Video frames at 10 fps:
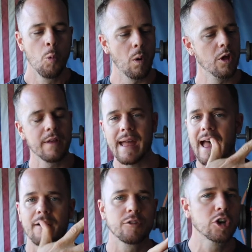whether they
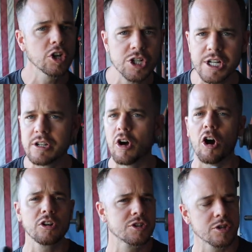have cushion,
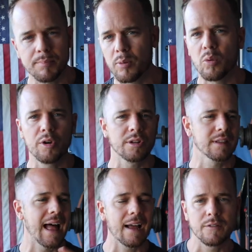arch support,
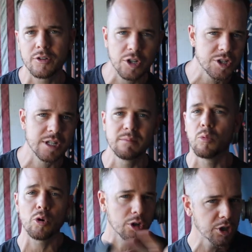lack of cushion,
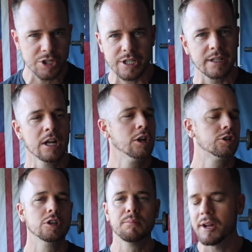more cushion,
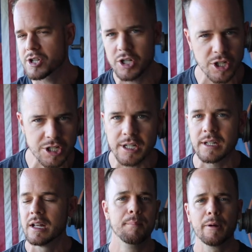too much
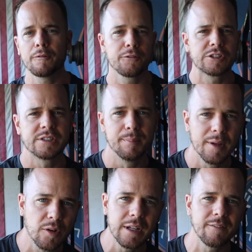cushion, built for
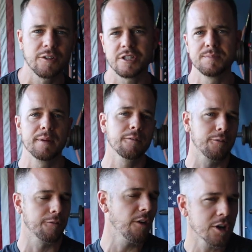stability versus built
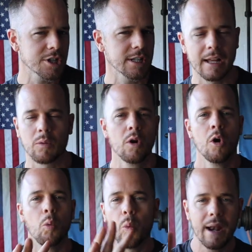for function, like
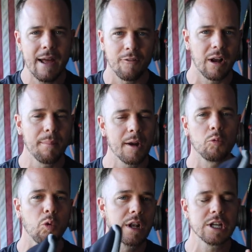whatever. I'm not a
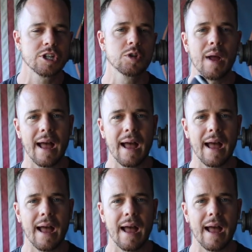running shoe